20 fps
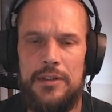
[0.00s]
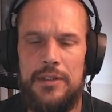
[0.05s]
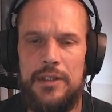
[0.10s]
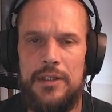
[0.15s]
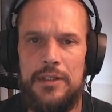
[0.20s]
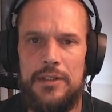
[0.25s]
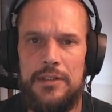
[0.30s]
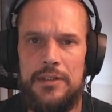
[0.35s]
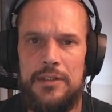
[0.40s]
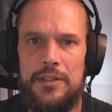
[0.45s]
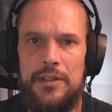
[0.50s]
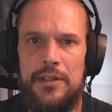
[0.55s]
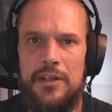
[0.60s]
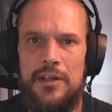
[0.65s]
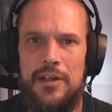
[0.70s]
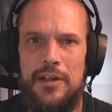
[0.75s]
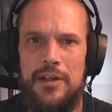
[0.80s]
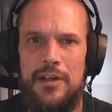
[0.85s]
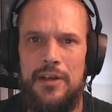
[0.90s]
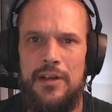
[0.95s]
takes
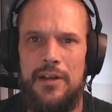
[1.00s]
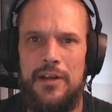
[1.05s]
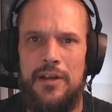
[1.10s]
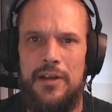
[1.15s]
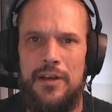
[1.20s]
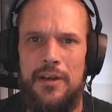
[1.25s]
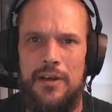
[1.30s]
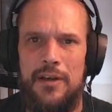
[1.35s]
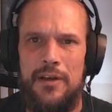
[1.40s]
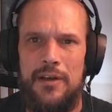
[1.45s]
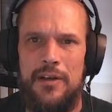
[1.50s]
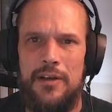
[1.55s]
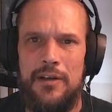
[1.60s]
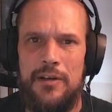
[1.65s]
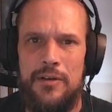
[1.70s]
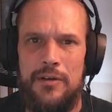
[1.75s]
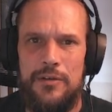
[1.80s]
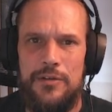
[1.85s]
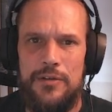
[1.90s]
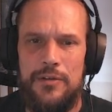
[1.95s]

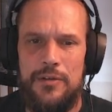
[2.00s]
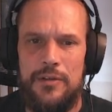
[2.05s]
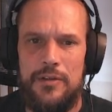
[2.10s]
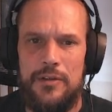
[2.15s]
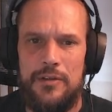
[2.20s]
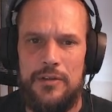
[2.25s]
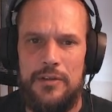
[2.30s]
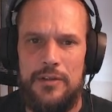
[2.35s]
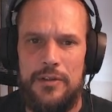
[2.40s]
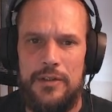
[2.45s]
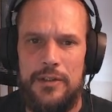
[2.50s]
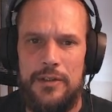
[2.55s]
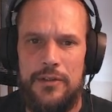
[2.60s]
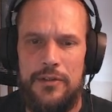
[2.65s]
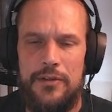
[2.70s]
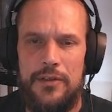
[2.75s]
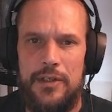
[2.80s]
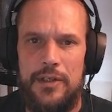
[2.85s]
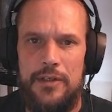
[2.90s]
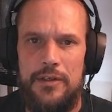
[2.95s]
cultural corridor
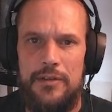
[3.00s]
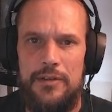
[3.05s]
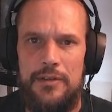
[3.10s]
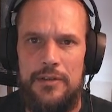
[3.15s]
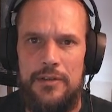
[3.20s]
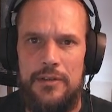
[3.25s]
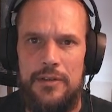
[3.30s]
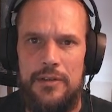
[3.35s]
tile.